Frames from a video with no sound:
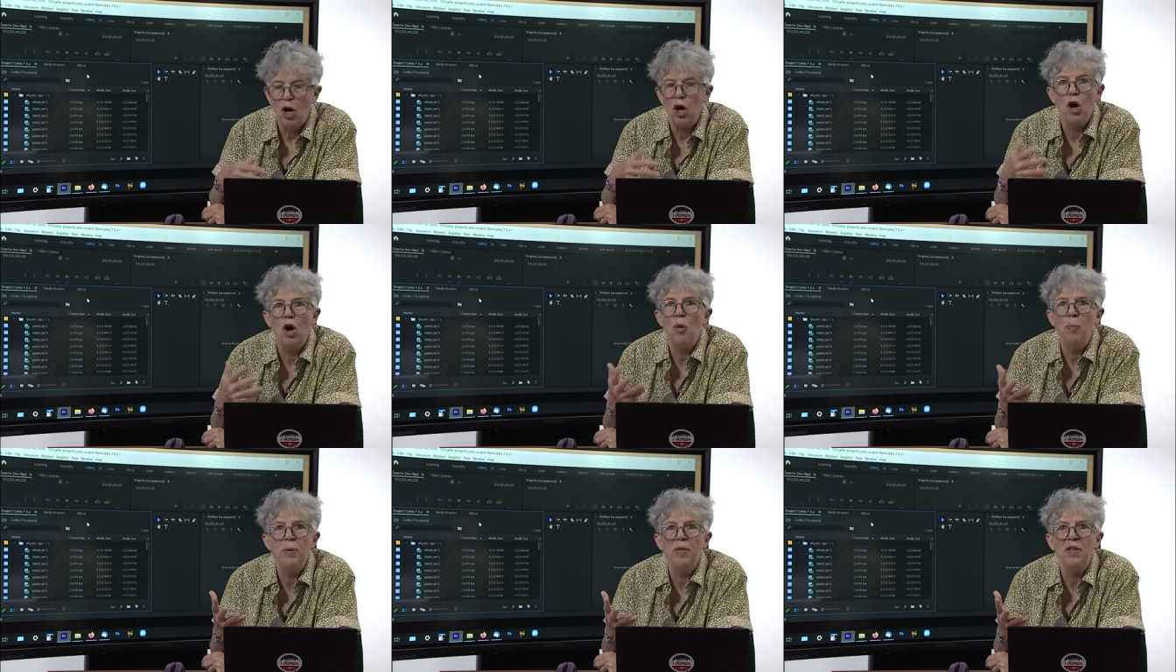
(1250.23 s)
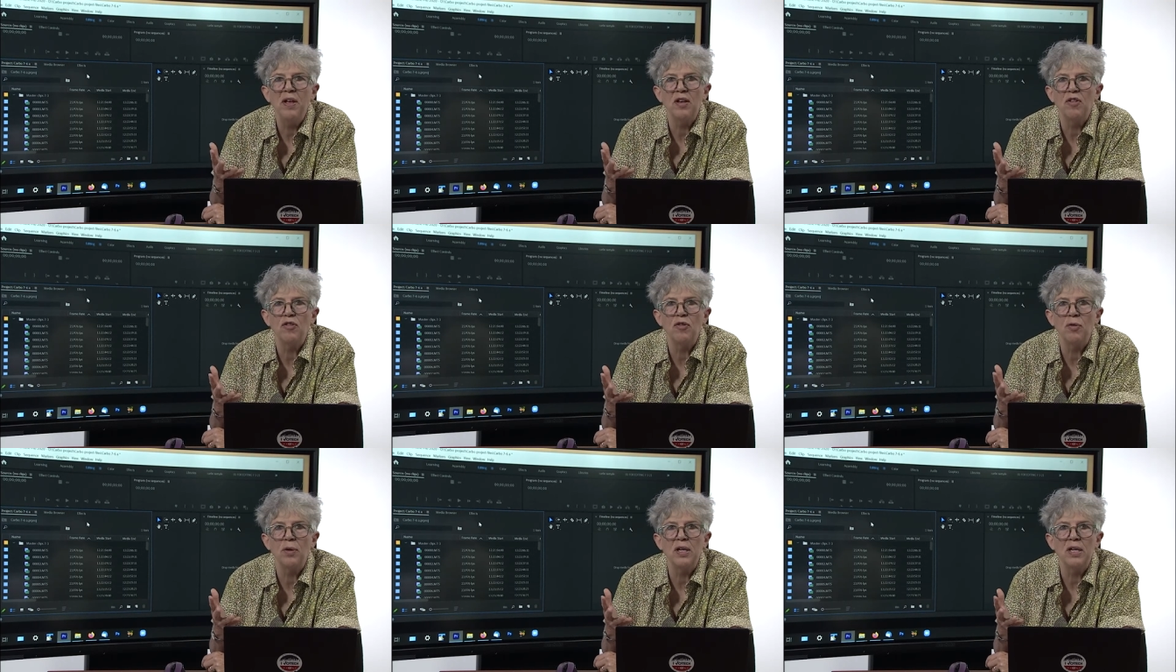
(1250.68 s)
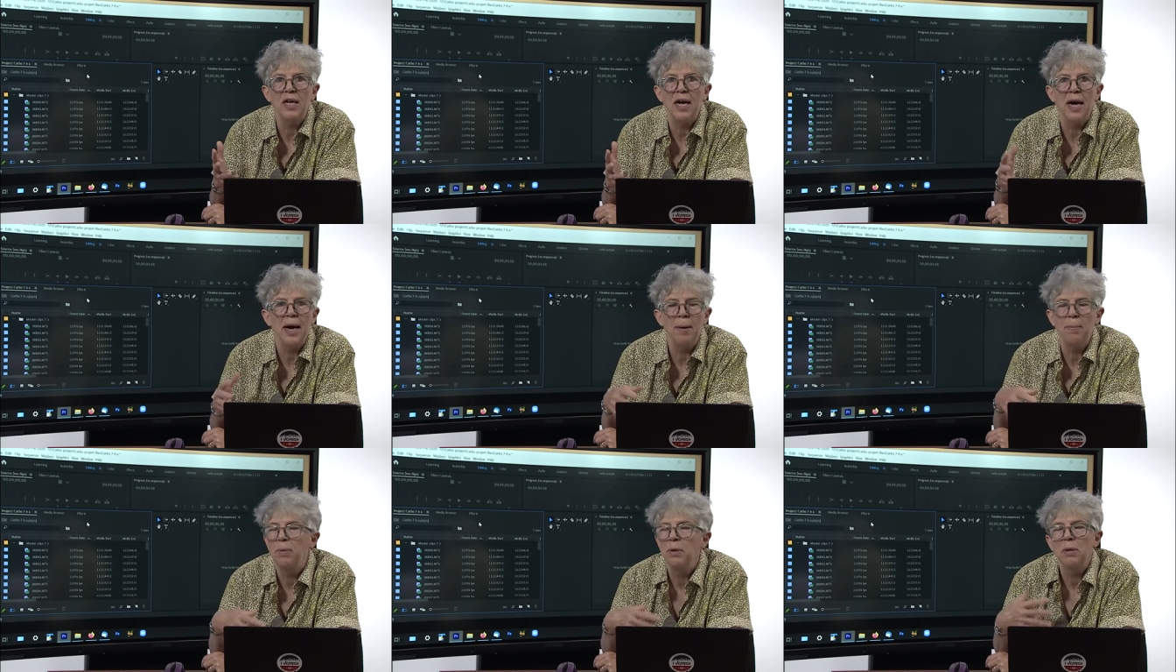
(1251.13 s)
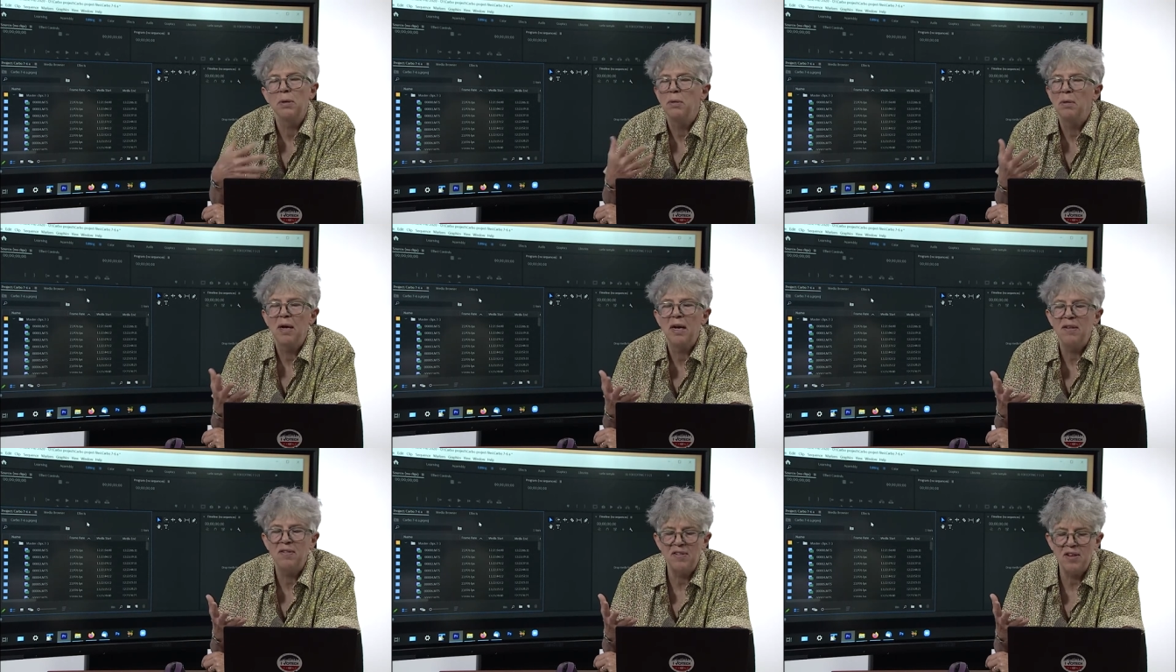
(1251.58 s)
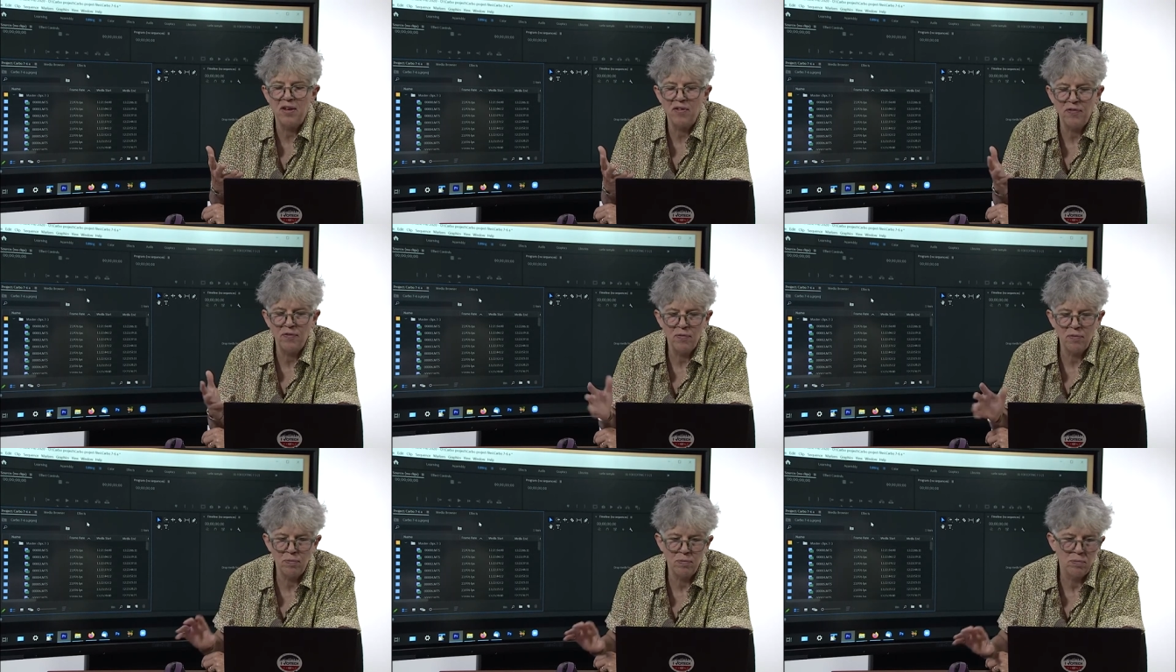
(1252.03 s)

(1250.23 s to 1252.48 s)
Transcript: Open the history tab and see if